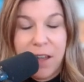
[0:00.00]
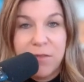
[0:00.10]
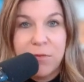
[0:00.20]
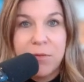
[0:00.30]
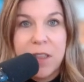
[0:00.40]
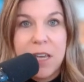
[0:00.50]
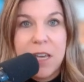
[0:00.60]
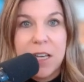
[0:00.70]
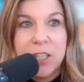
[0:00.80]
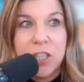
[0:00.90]
I've
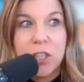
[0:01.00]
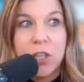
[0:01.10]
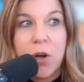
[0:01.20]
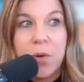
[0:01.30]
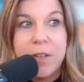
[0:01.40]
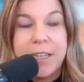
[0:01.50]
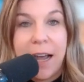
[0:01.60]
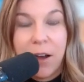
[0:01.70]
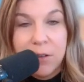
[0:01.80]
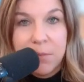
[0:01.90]
really slowed
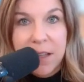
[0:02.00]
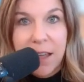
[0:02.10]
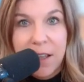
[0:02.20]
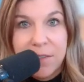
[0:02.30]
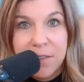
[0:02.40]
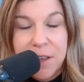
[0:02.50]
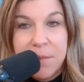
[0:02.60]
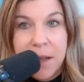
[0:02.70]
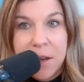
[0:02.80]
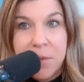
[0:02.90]
down my life
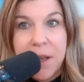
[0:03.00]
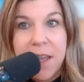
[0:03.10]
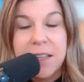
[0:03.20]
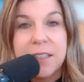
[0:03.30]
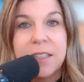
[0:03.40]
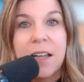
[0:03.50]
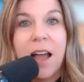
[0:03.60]
in many ways.